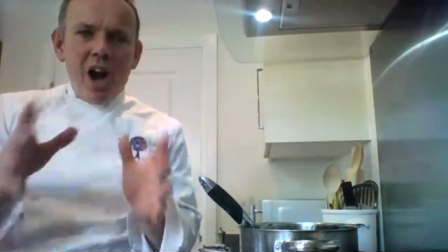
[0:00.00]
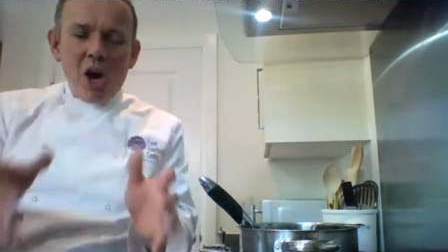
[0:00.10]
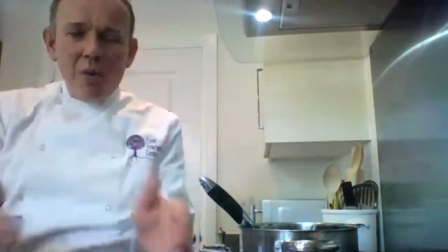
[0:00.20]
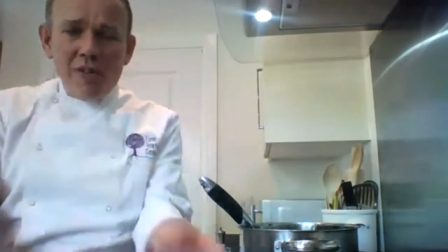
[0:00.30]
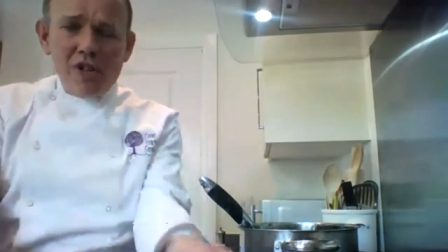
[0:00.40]

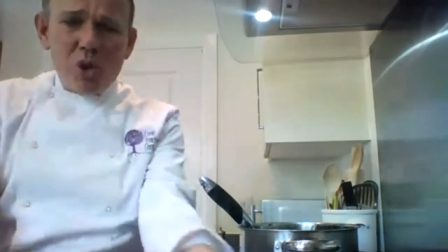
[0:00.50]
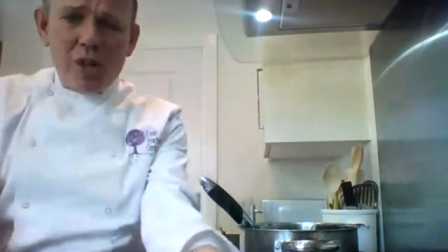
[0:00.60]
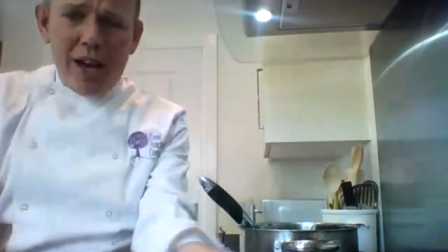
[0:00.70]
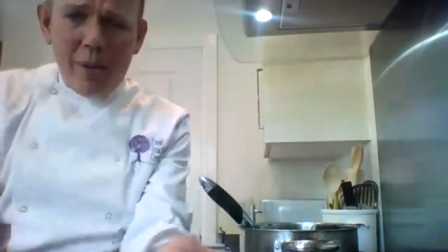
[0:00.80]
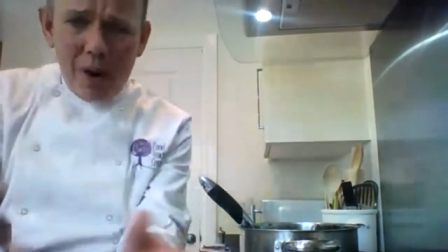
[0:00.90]
Hope you've
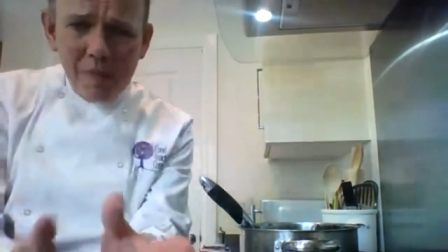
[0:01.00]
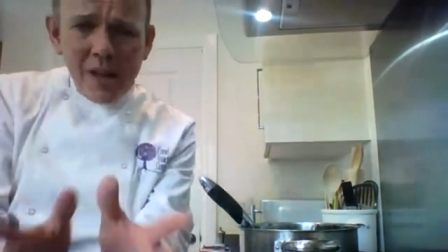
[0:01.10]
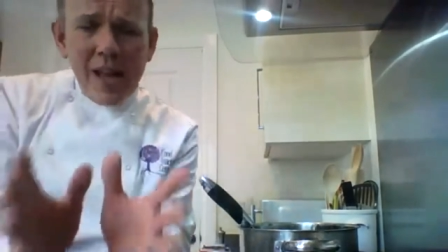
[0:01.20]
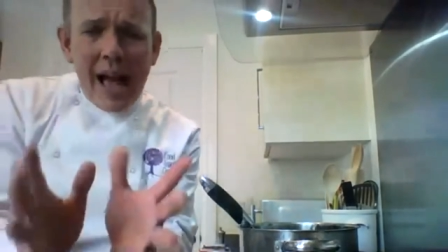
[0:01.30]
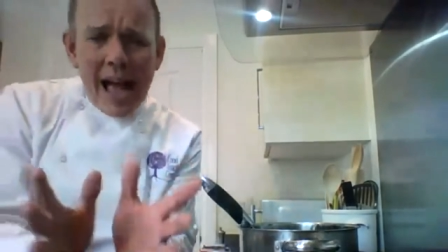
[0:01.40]
enjoyed that one.
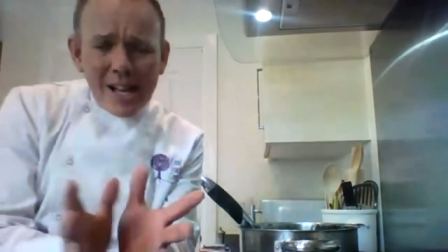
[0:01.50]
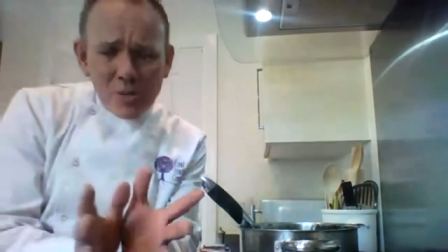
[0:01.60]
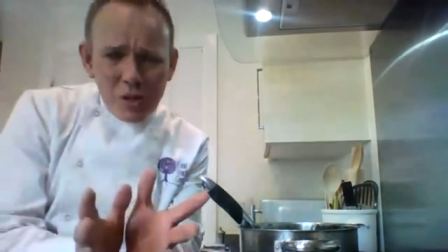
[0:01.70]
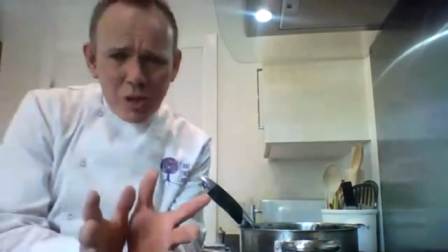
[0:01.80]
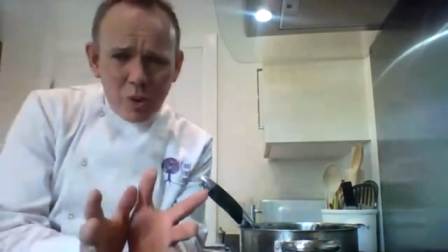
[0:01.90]

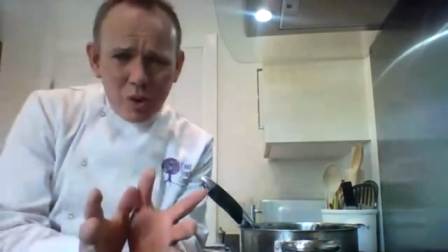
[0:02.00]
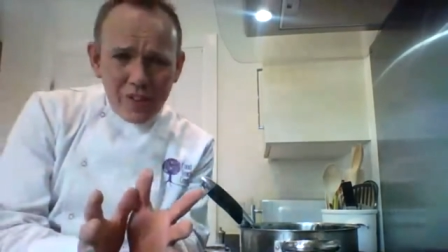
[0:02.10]
As with all